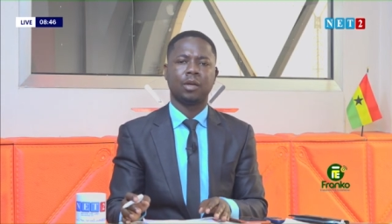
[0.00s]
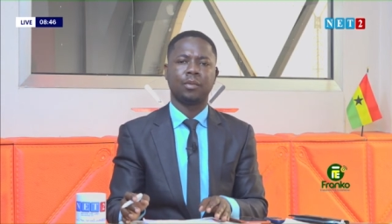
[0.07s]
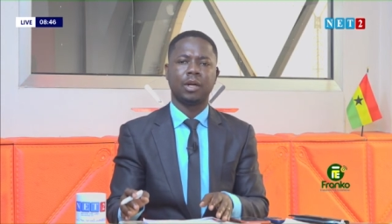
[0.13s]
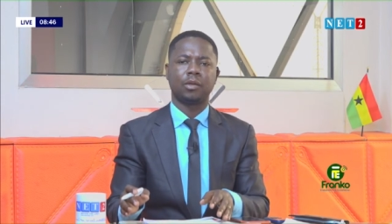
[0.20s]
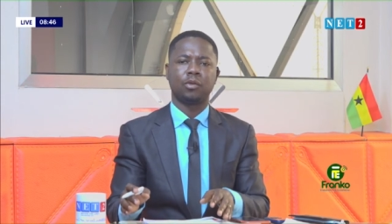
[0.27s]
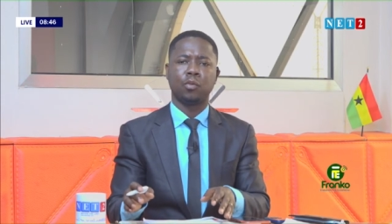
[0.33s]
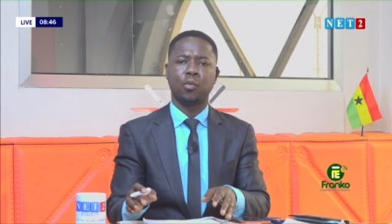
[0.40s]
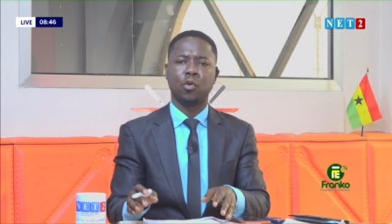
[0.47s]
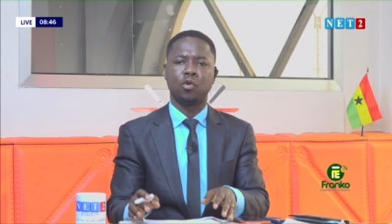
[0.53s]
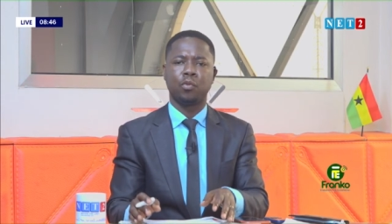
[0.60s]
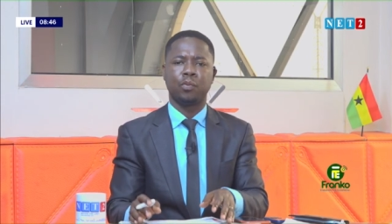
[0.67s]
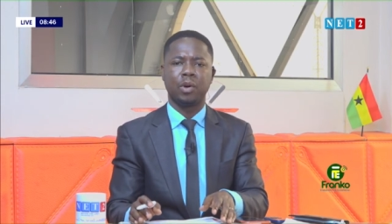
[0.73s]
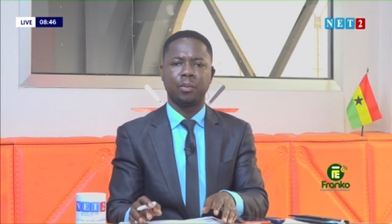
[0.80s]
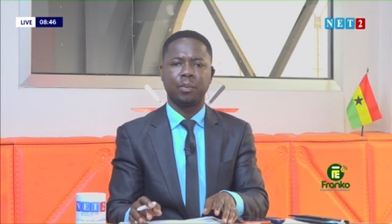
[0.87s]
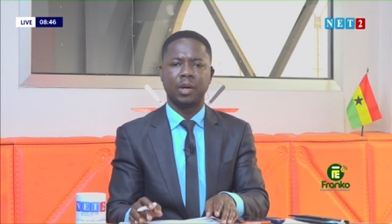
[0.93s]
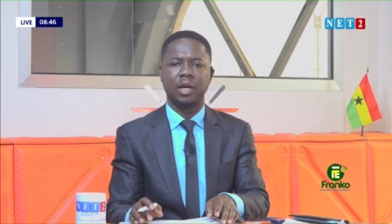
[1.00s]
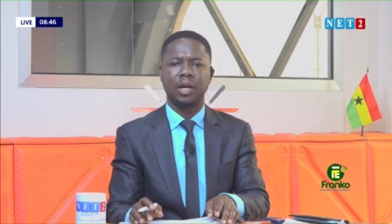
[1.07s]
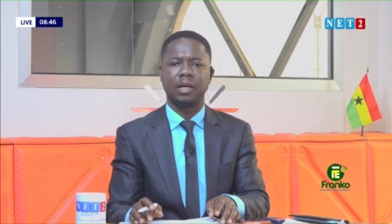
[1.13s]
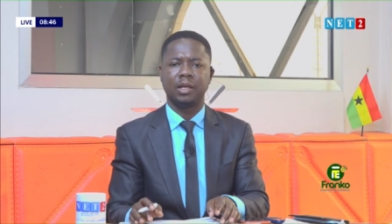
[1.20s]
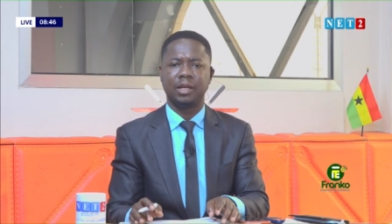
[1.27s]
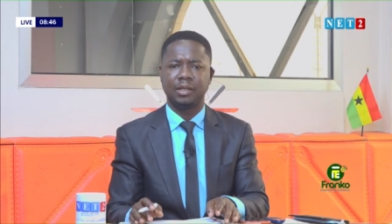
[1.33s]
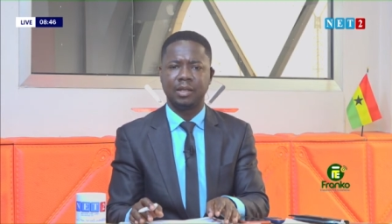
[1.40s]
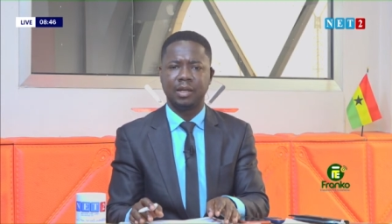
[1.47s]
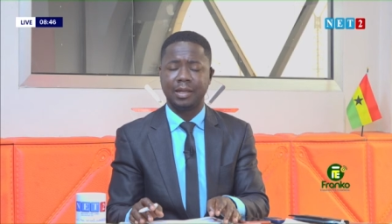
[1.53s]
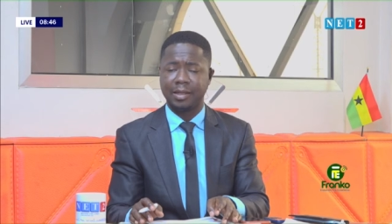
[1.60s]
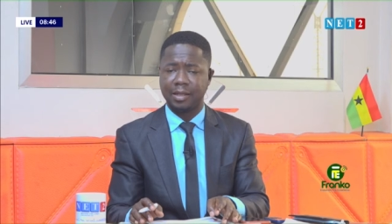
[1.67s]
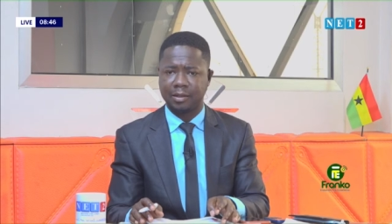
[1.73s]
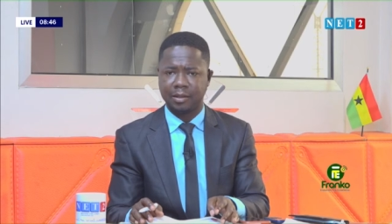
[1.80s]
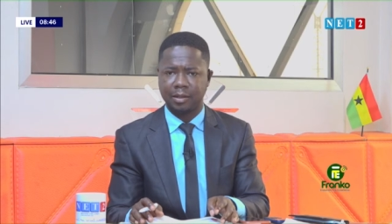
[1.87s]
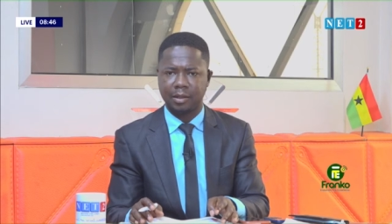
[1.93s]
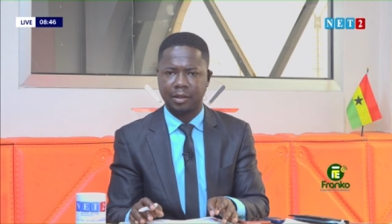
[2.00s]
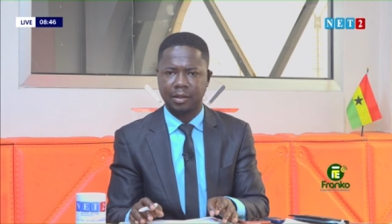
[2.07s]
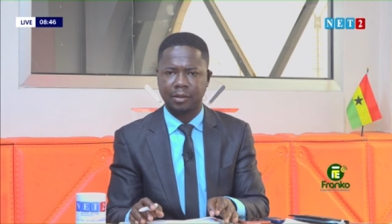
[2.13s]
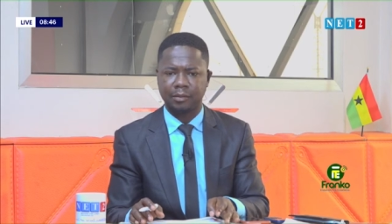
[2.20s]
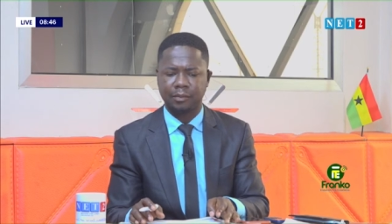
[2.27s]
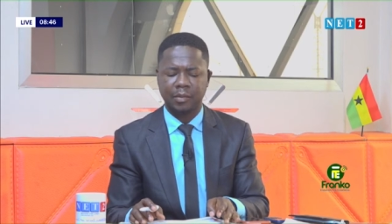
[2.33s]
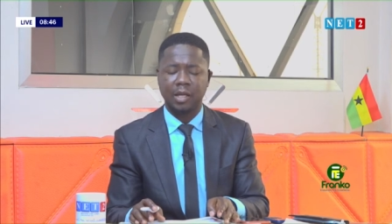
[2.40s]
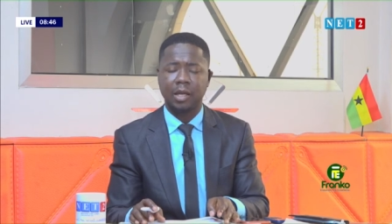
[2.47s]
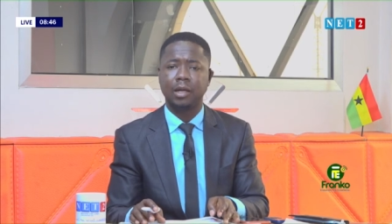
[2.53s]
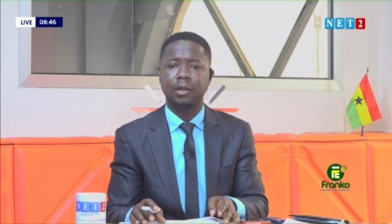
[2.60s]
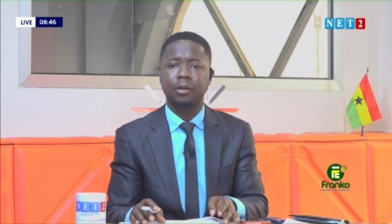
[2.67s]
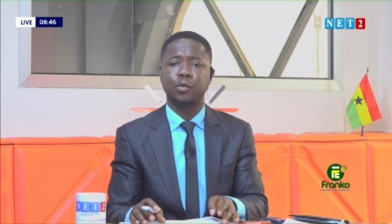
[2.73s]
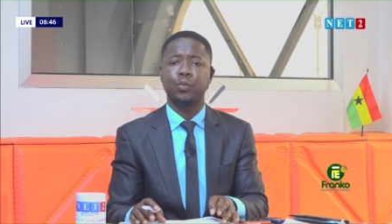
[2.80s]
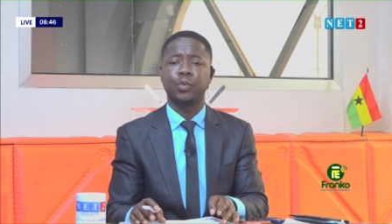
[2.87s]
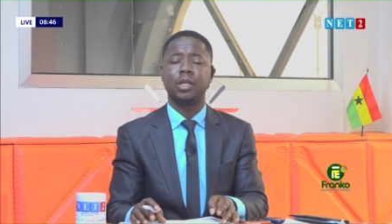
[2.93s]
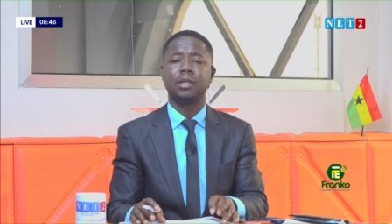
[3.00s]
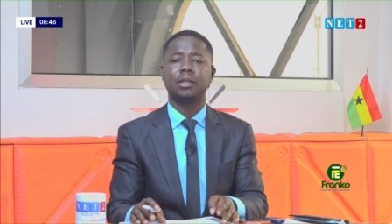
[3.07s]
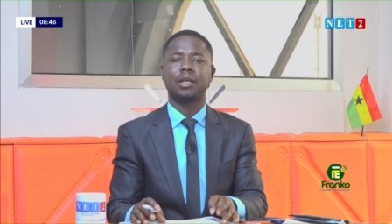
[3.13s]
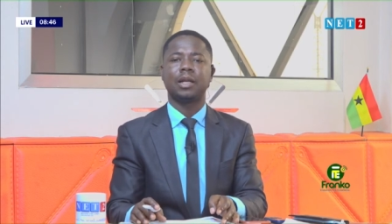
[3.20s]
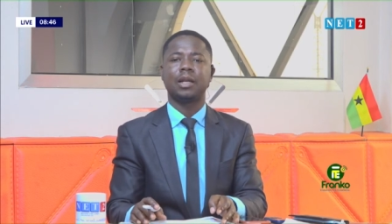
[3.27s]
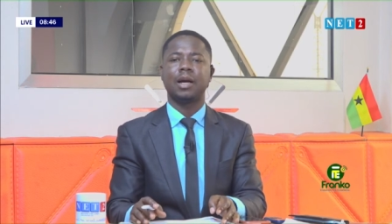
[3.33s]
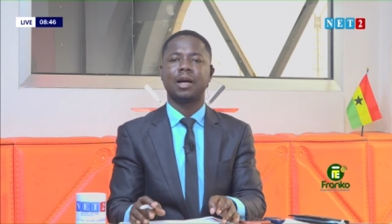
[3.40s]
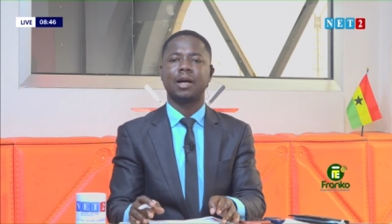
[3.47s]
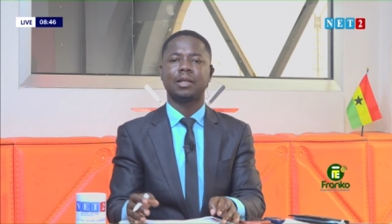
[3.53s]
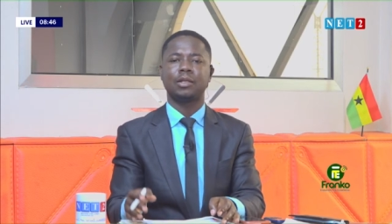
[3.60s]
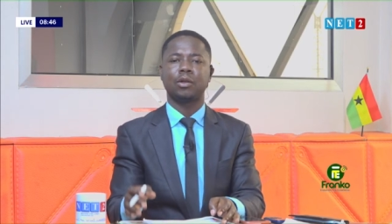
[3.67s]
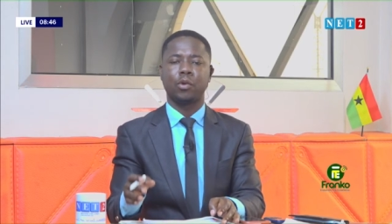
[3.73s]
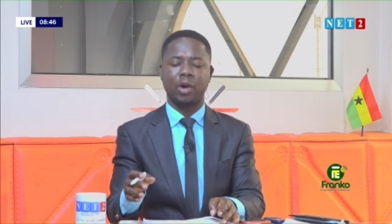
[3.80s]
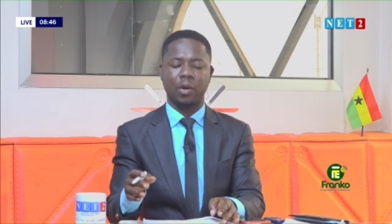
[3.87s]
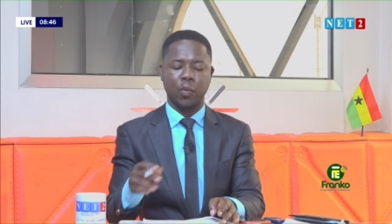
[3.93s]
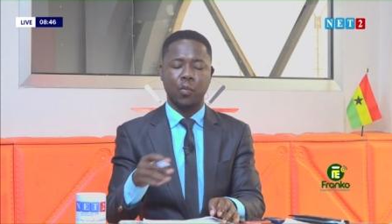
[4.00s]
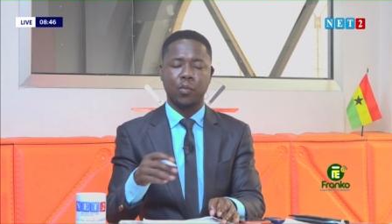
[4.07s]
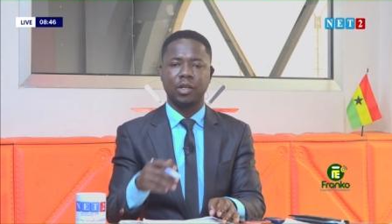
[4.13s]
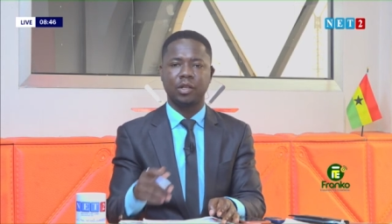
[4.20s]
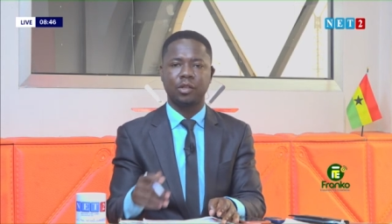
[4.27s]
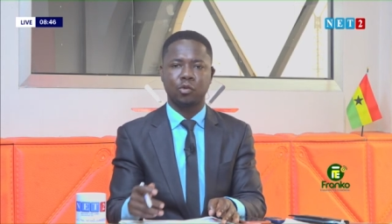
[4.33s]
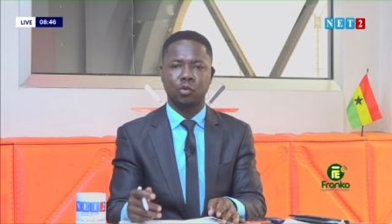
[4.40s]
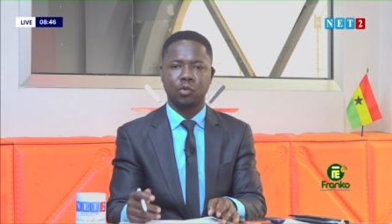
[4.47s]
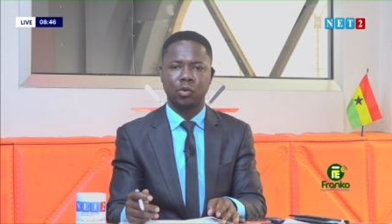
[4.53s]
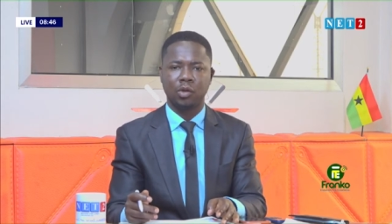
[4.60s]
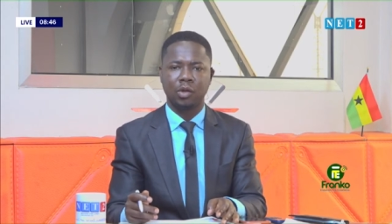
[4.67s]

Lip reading: Matthew Poku Prempe ne de yete health minister na ankasa o help mudin so